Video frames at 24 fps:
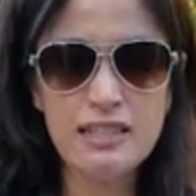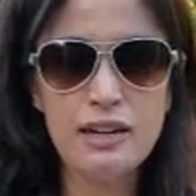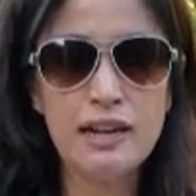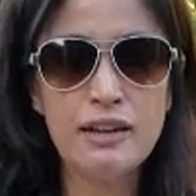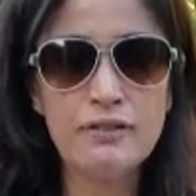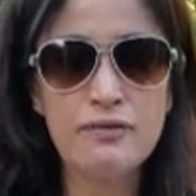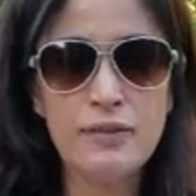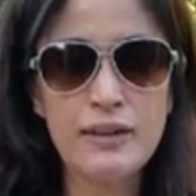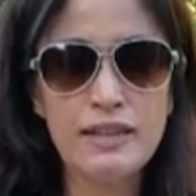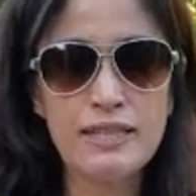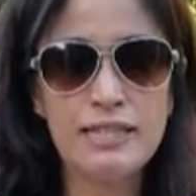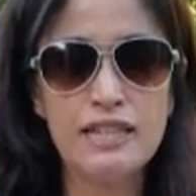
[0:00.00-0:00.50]
not
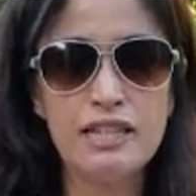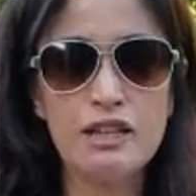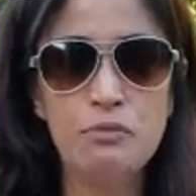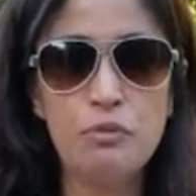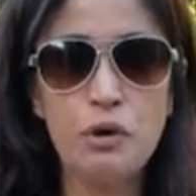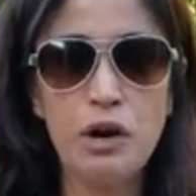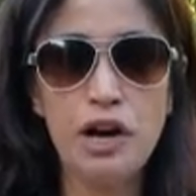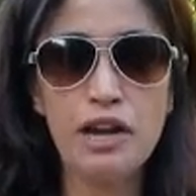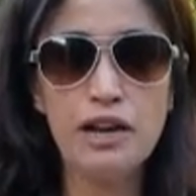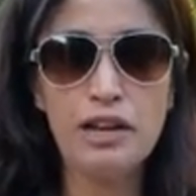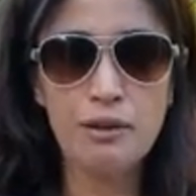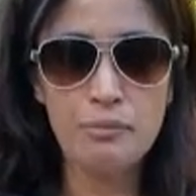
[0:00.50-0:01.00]
affixed to the
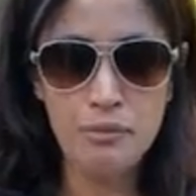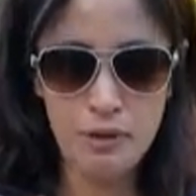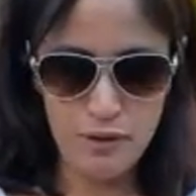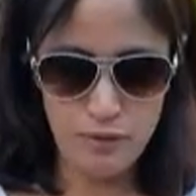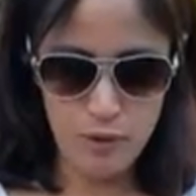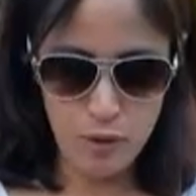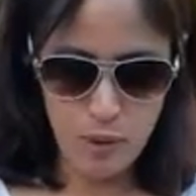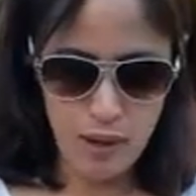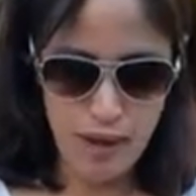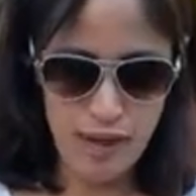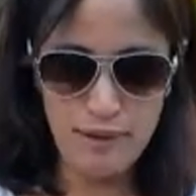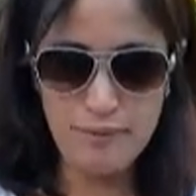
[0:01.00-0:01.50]
bottom,
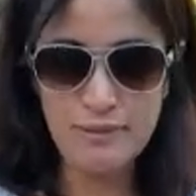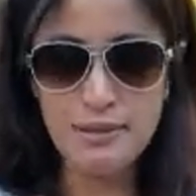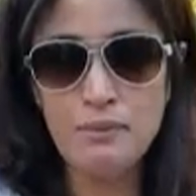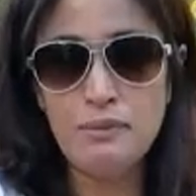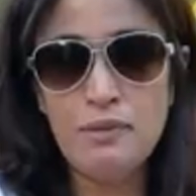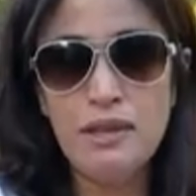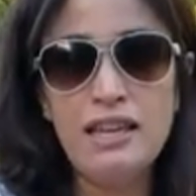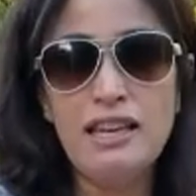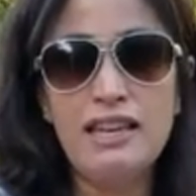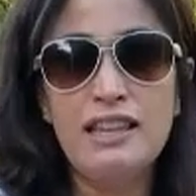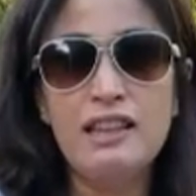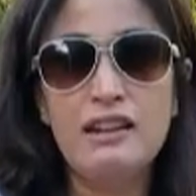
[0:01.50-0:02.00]
if you have
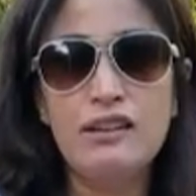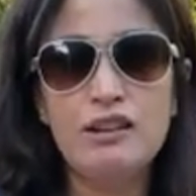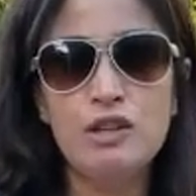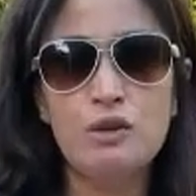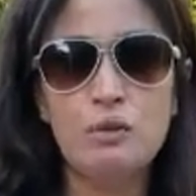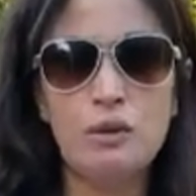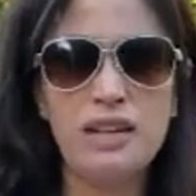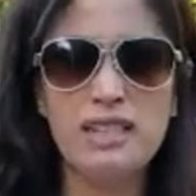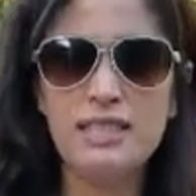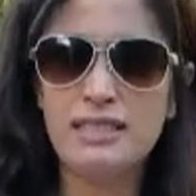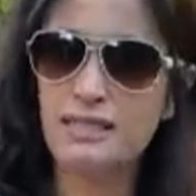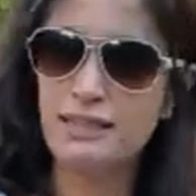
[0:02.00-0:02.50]
something in there and you
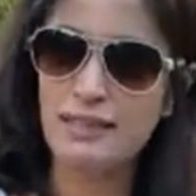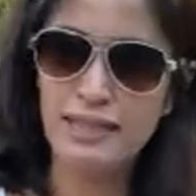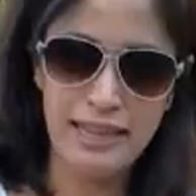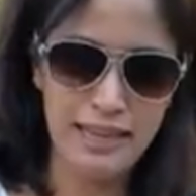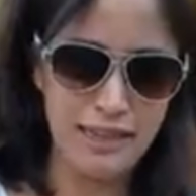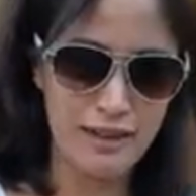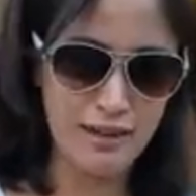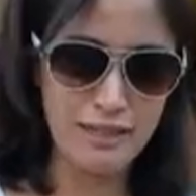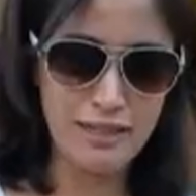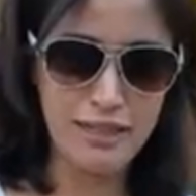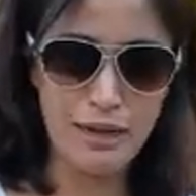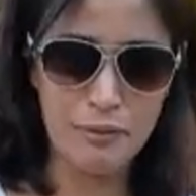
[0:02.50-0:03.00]
wanted to lay
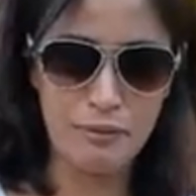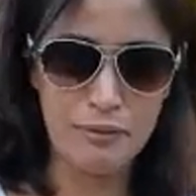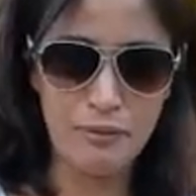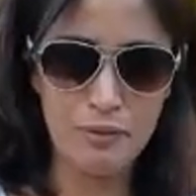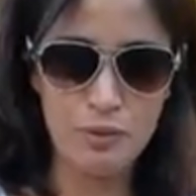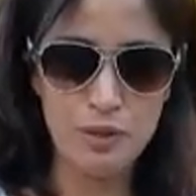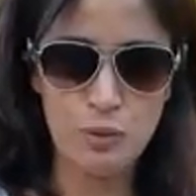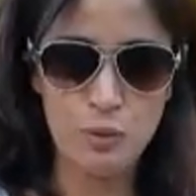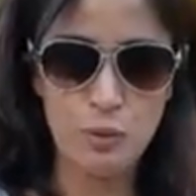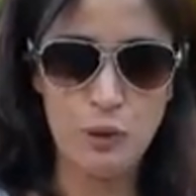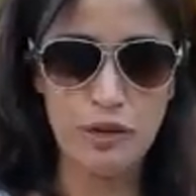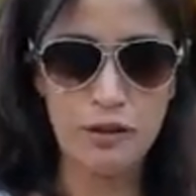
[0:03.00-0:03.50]
it on top of
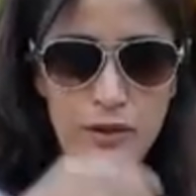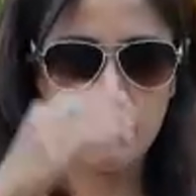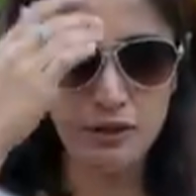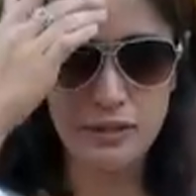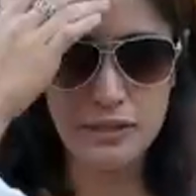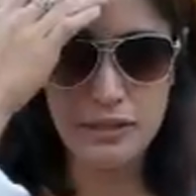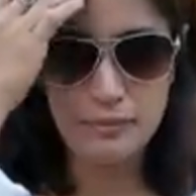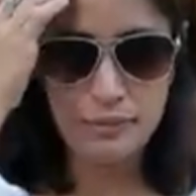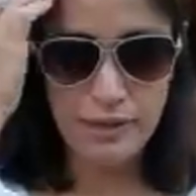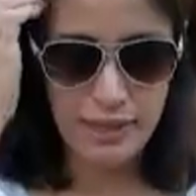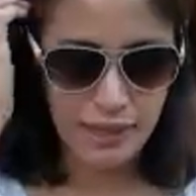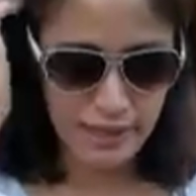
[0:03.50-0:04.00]
a sweater or
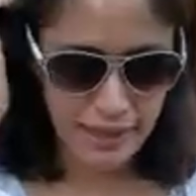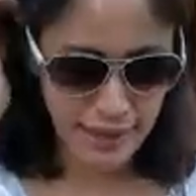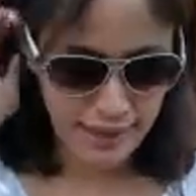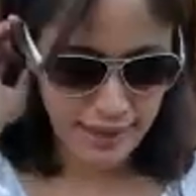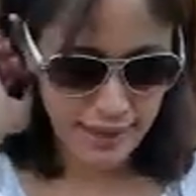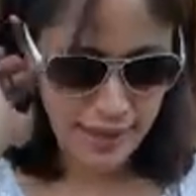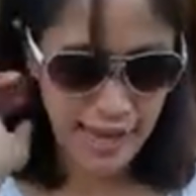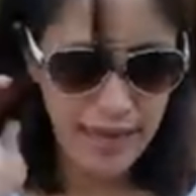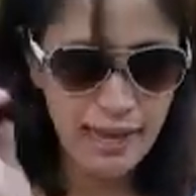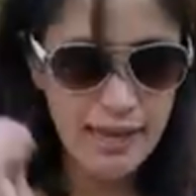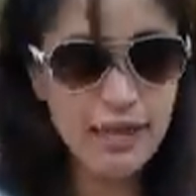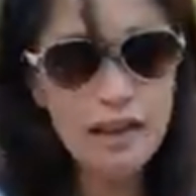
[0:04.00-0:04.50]
something like
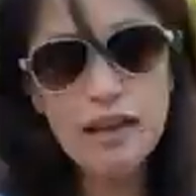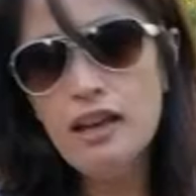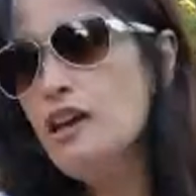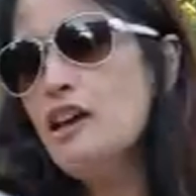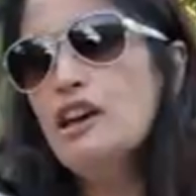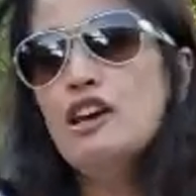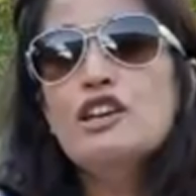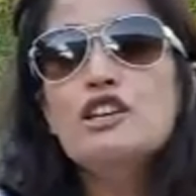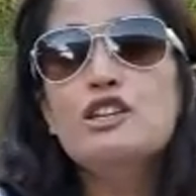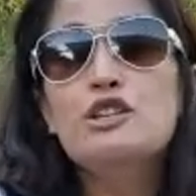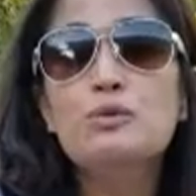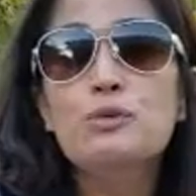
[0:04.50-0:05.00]
that,
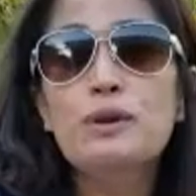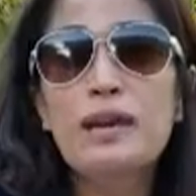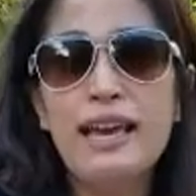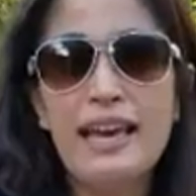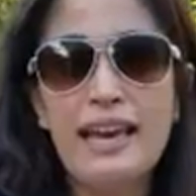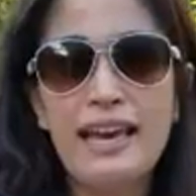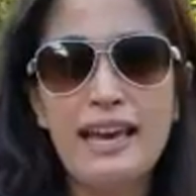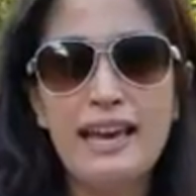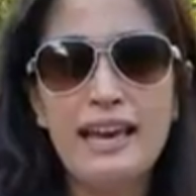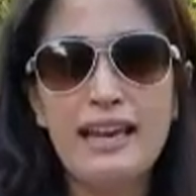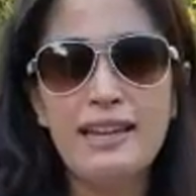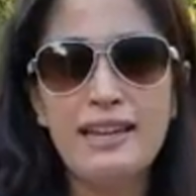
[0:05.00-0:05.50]
you
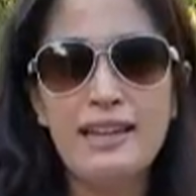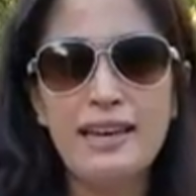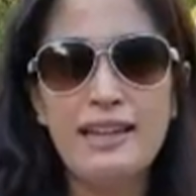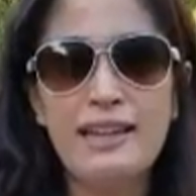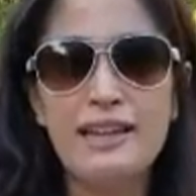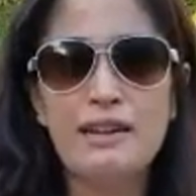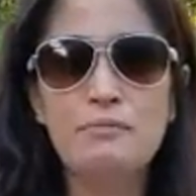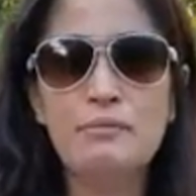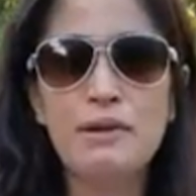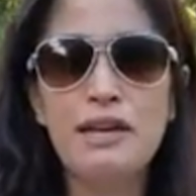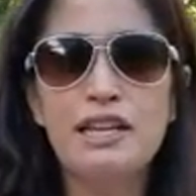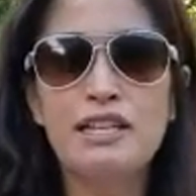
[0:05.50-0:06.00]
can,
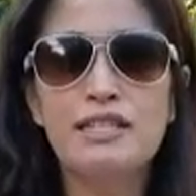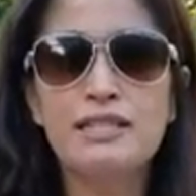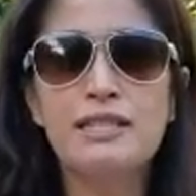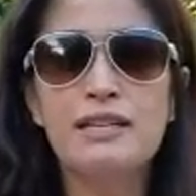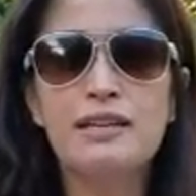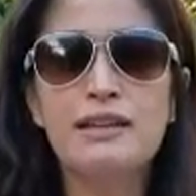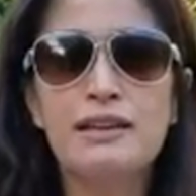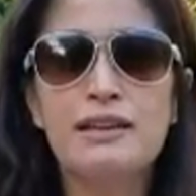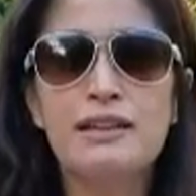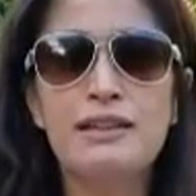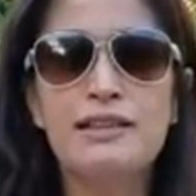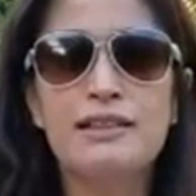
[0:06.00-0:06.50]
and it
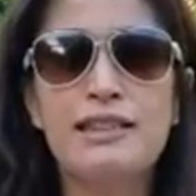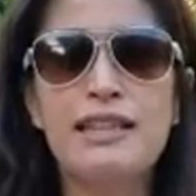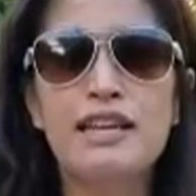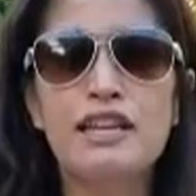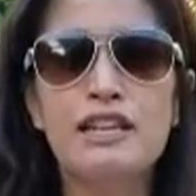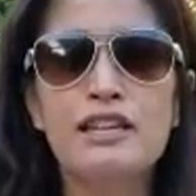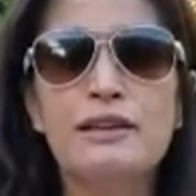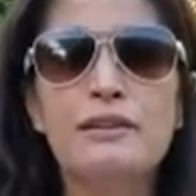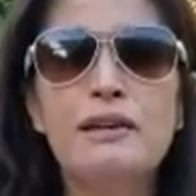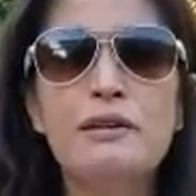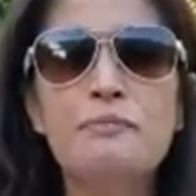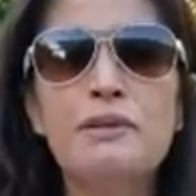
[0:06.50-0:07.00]
makes
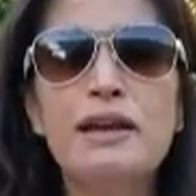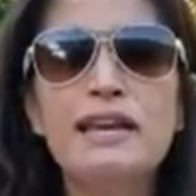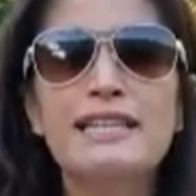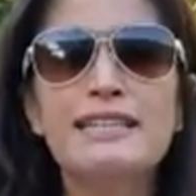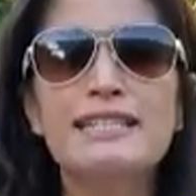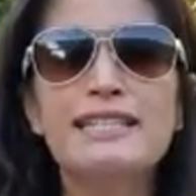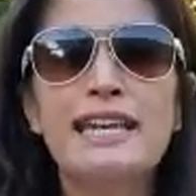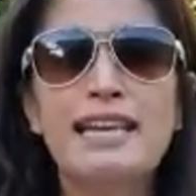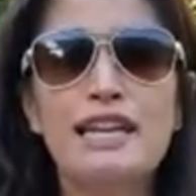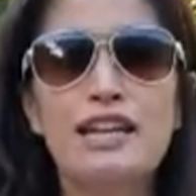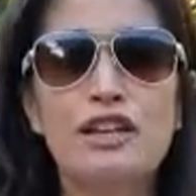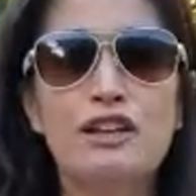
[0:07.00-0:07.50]

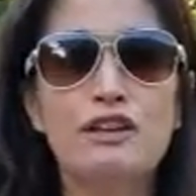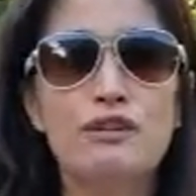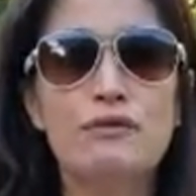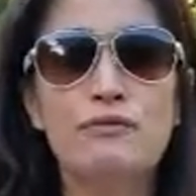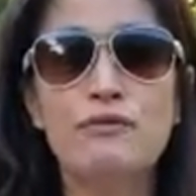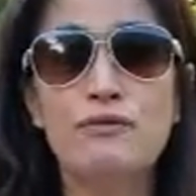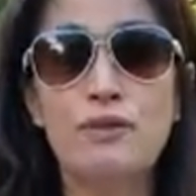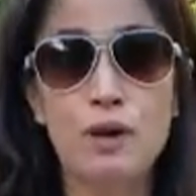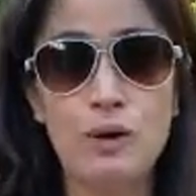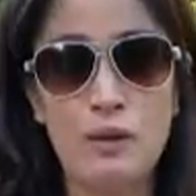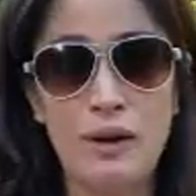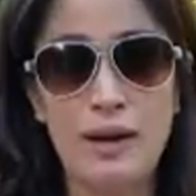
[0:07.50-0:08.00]
getting your
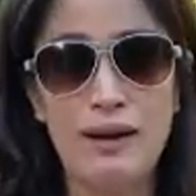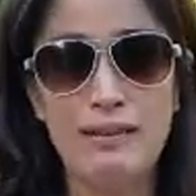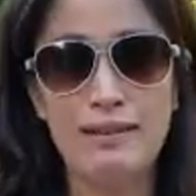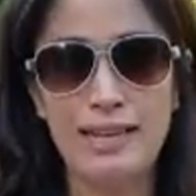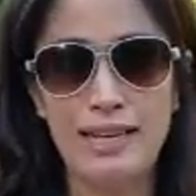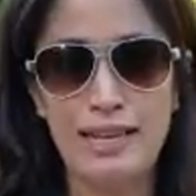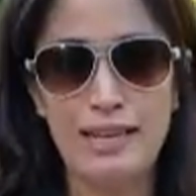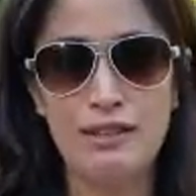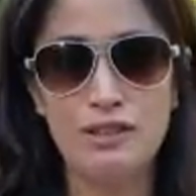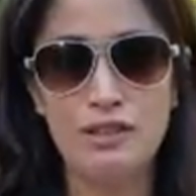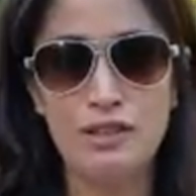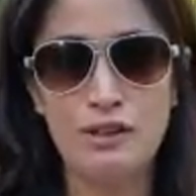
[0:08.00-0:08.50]
phone out
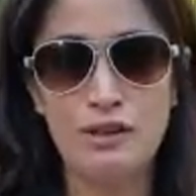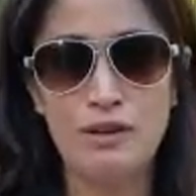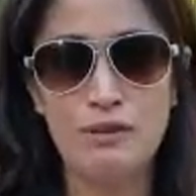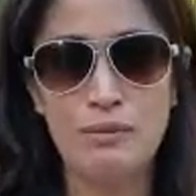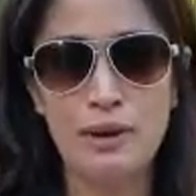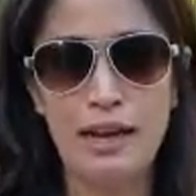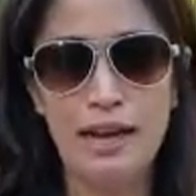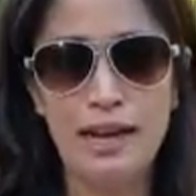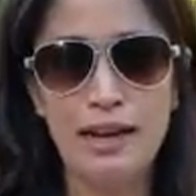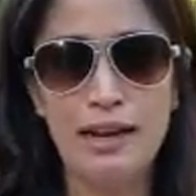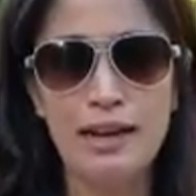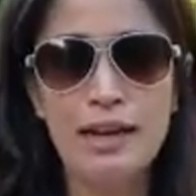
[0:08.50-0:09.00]
easier,
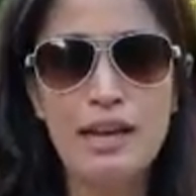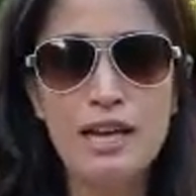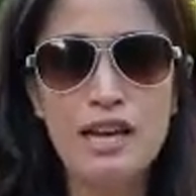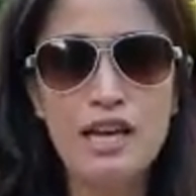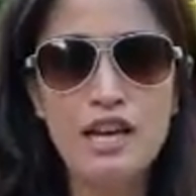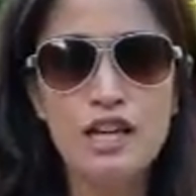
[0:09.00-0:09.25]
right?